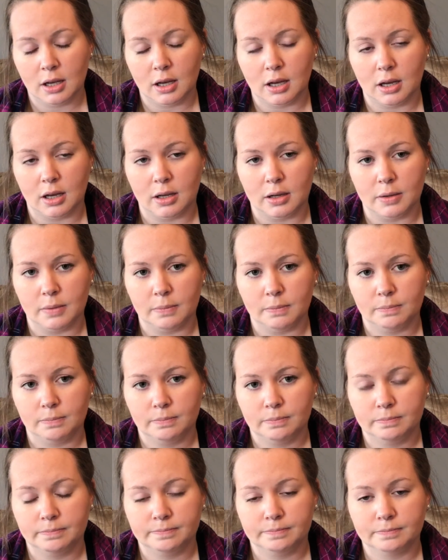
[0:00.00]

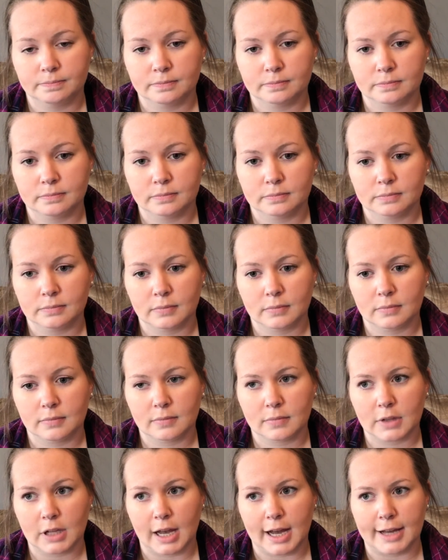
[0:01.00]

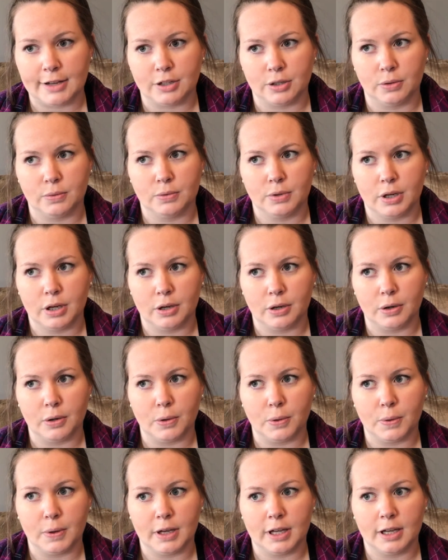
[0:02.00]
I don't
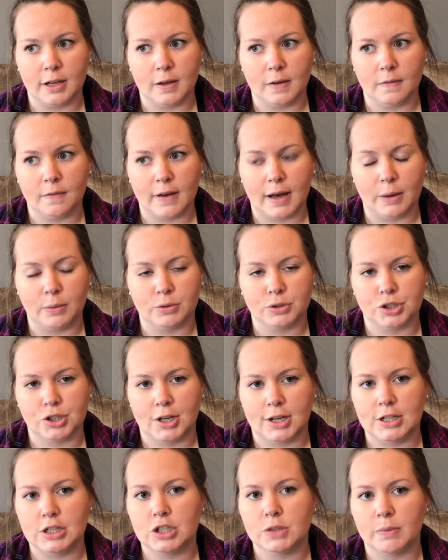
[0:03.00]
know if I will
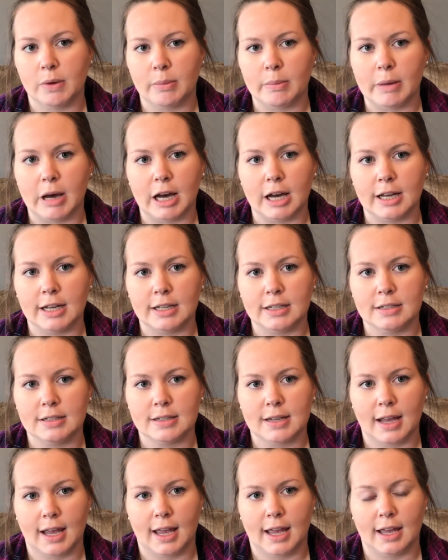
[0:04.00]
change my
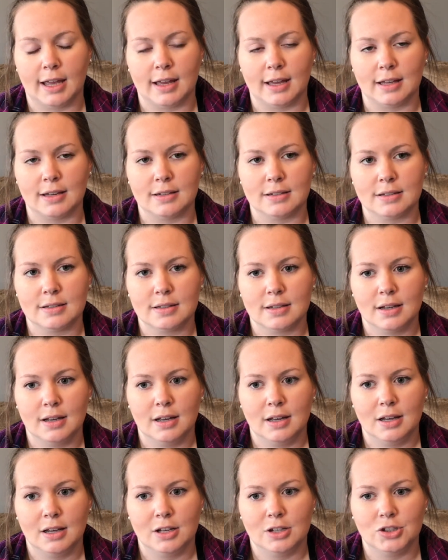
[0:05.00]
mind and
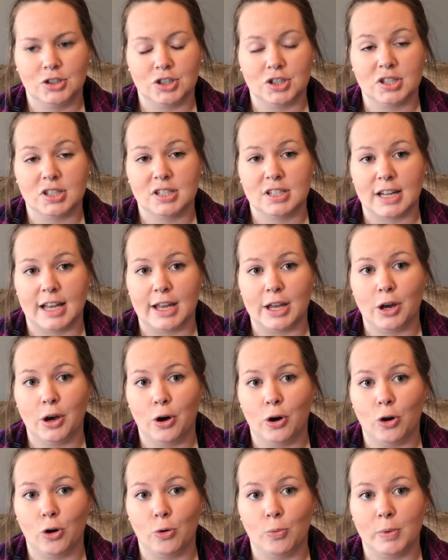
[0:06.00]
just stay
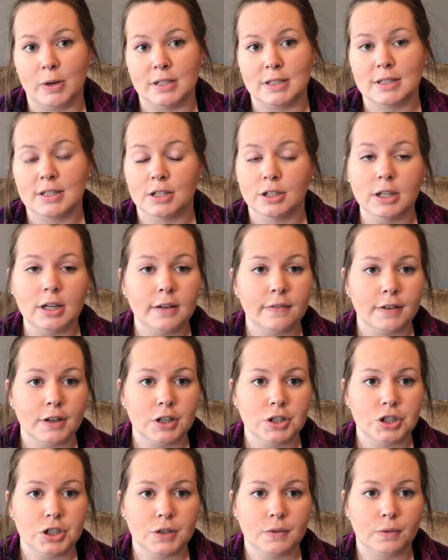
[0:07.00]
home until I
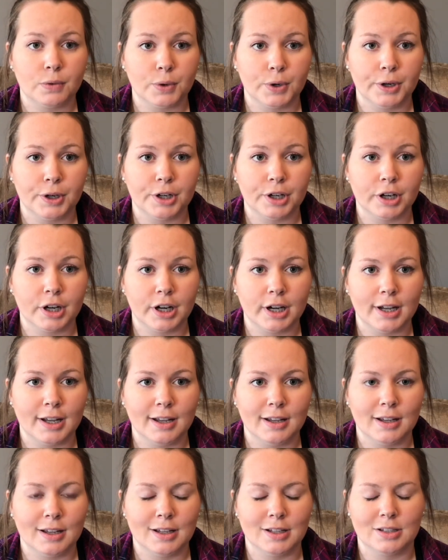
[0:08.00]
finish the 4-year
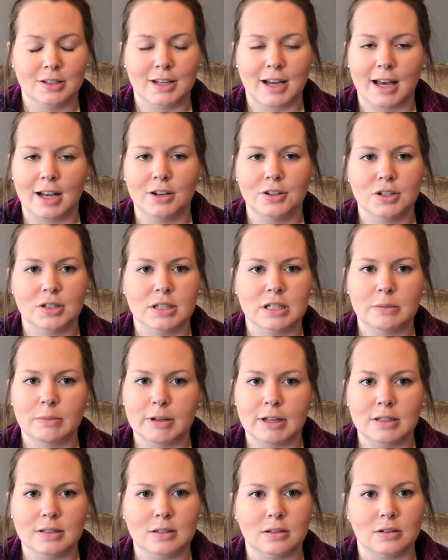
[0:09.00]
degree. It kind of just
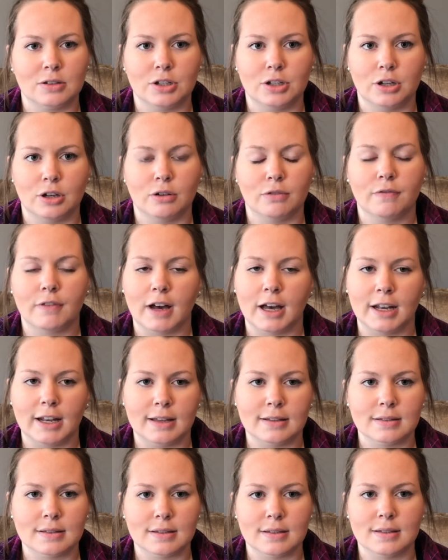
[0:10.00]
depends on, you know,
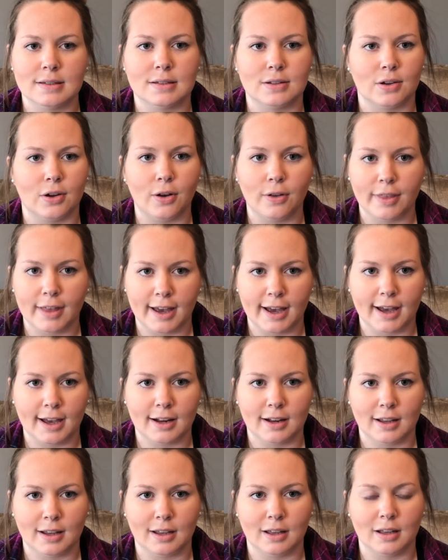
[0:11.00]
finances and all
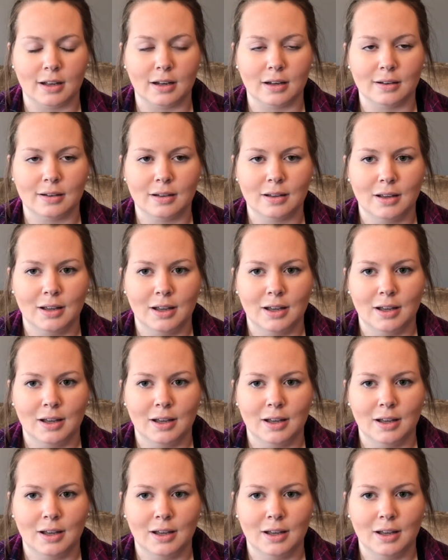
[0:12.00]
that, and